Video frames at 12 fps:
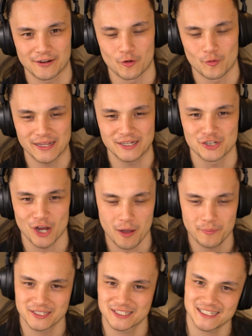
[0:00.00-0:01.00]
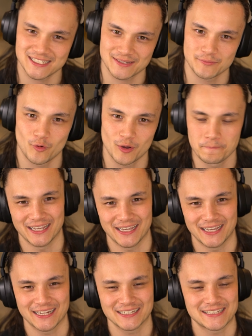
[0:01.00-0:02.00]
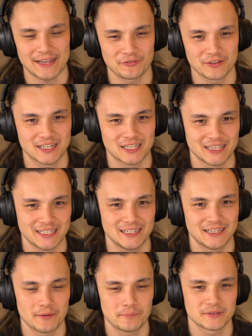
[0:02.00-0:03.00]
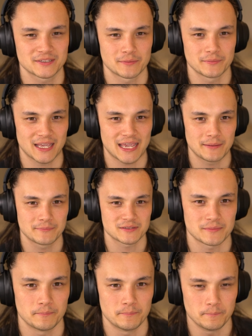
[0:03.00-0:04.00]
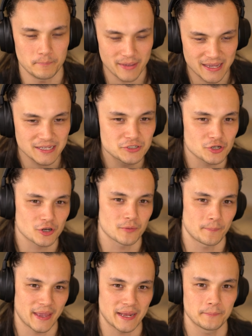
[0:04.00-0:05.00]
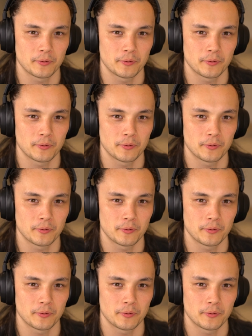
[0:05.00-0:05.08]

a great job in season 1. It has definitely cleaned up some of the game's major pain